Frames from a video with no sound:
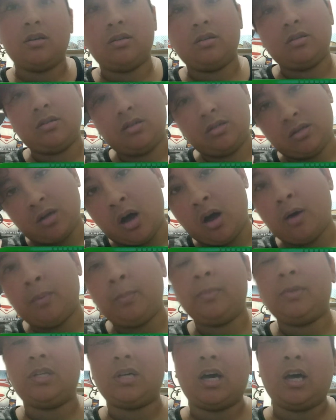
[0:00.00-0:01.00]

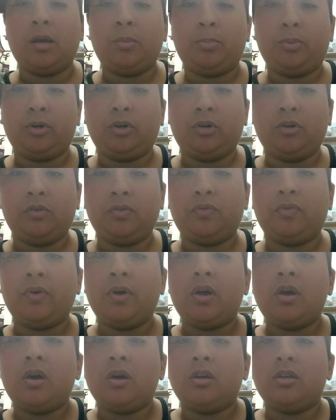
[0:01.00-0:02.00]
some type of
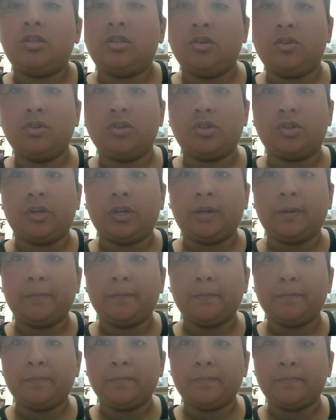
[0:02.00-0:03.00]
surgery,
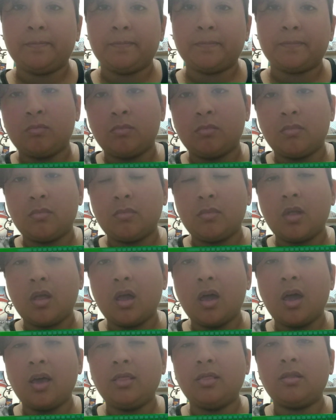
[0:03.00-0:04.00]

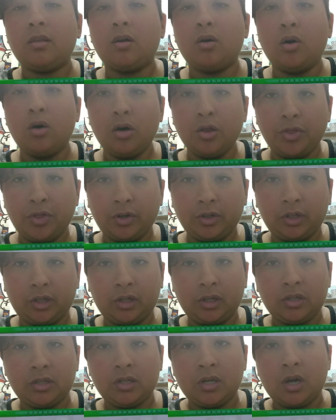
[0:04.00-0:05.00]
and
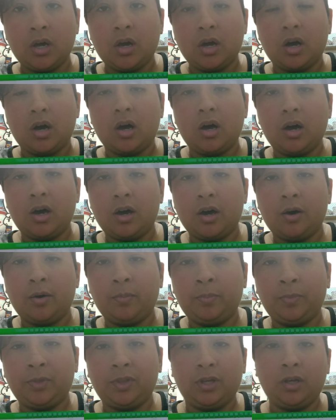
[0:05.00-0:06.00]
others
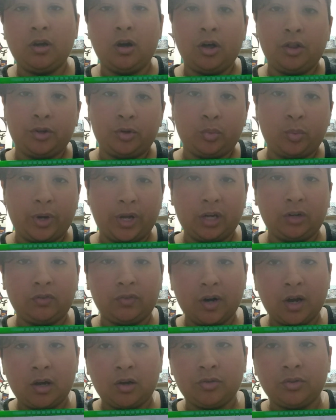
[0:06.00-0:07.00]
the other way
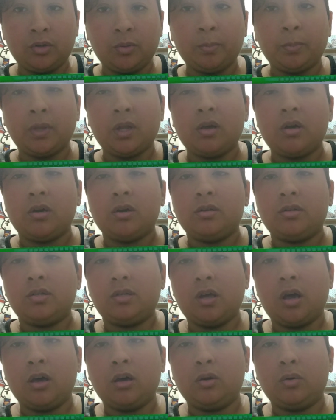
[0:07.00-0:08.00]
around.
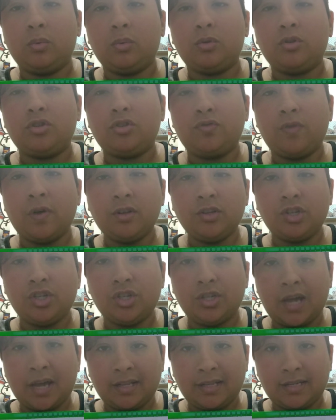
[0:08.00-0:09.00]
So
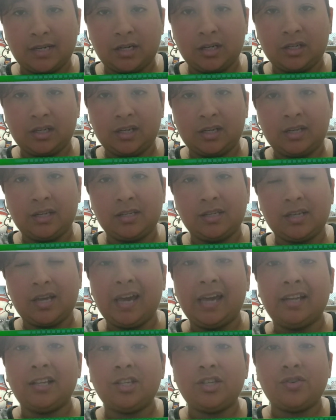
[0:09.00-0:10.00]
transgender is
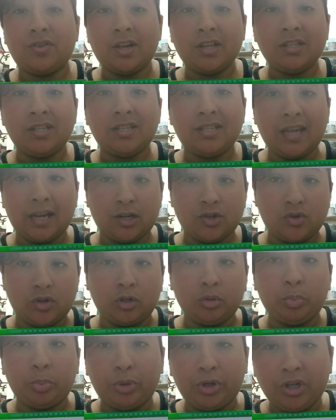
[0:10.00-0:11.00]
a transsexual
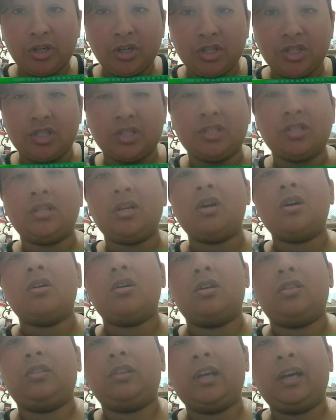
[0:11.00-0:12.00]
person
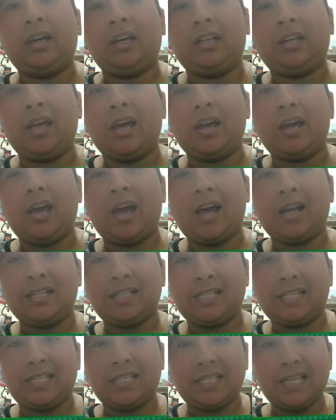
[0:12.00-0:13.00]
that has
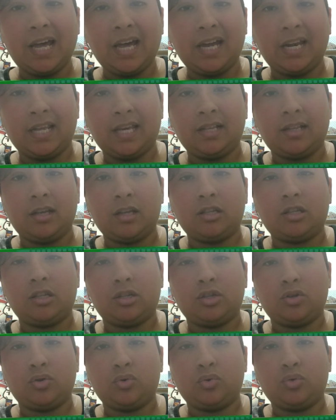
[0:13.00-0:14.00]
decided
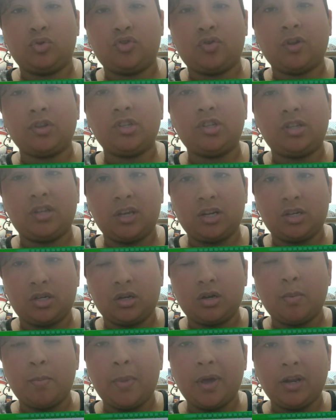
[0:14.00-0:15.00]
to
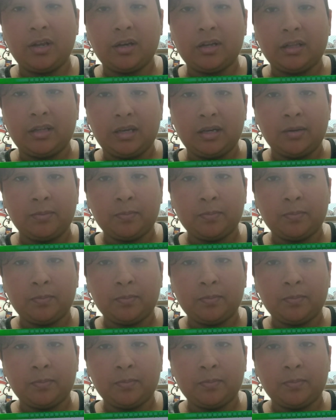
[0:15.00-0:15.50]
transition medically,